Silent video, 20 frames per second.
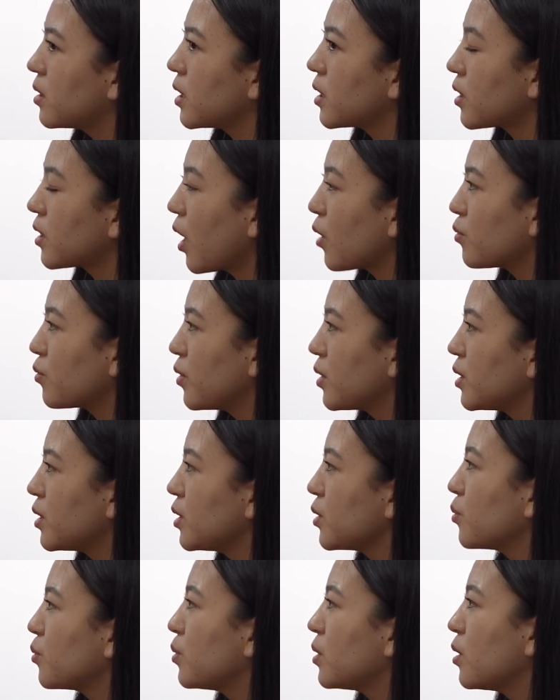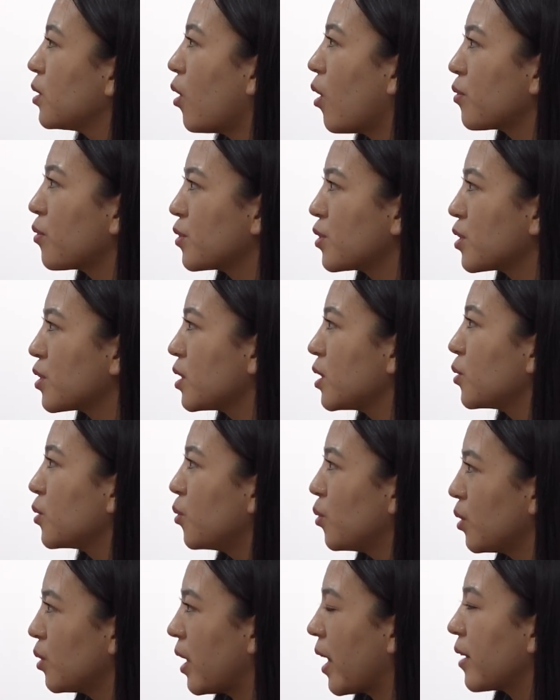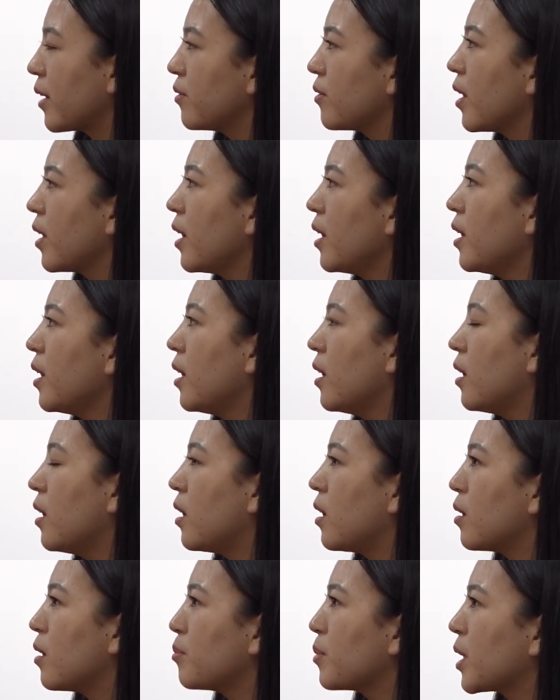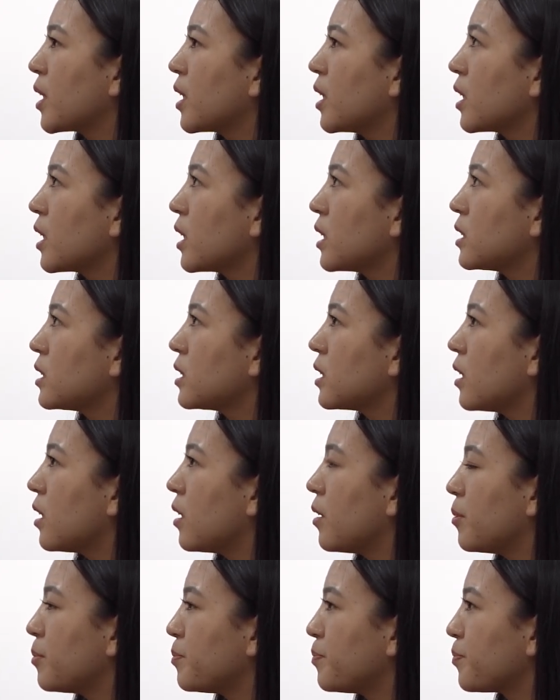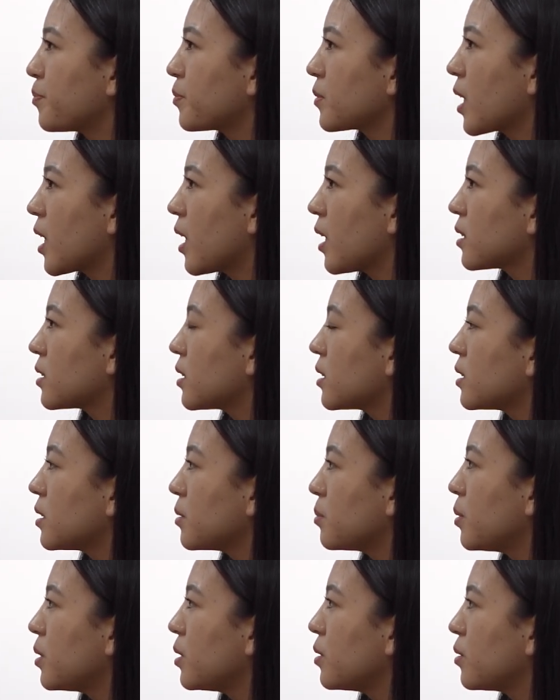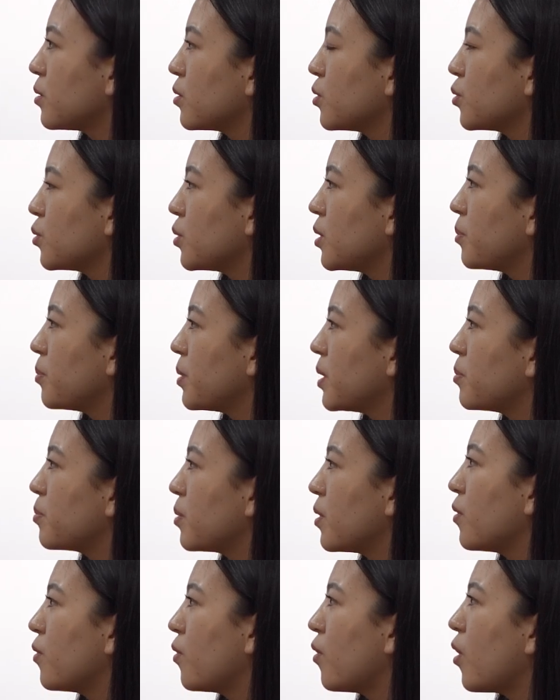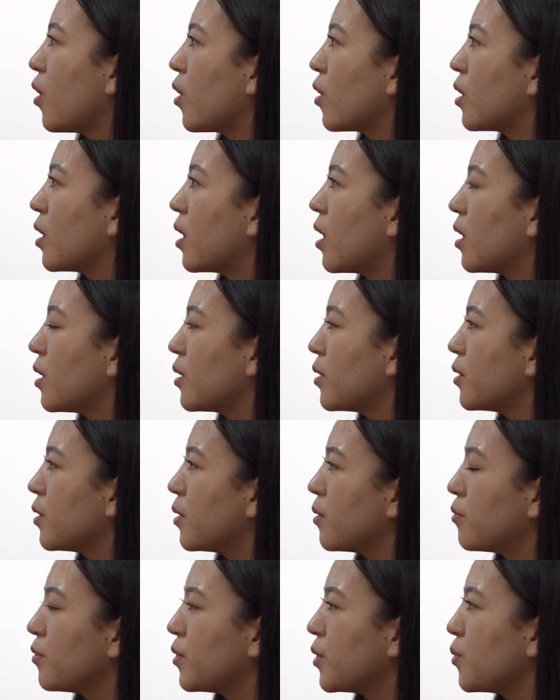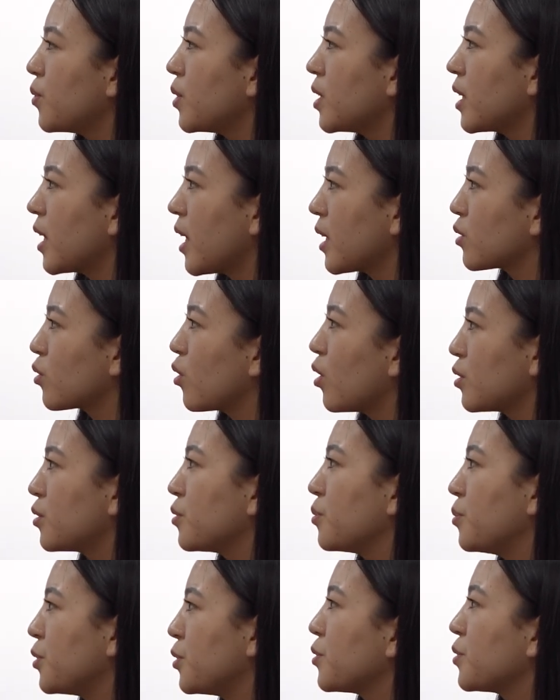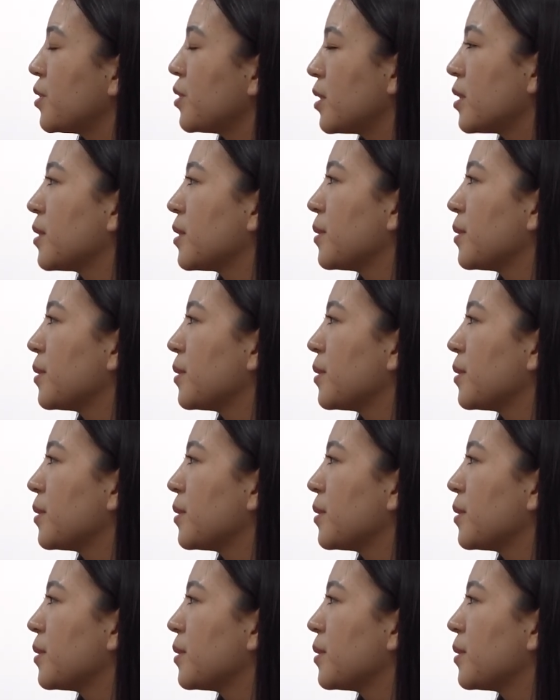crowdfunding will officially go live, making it accessible to the people for viewing and contributions.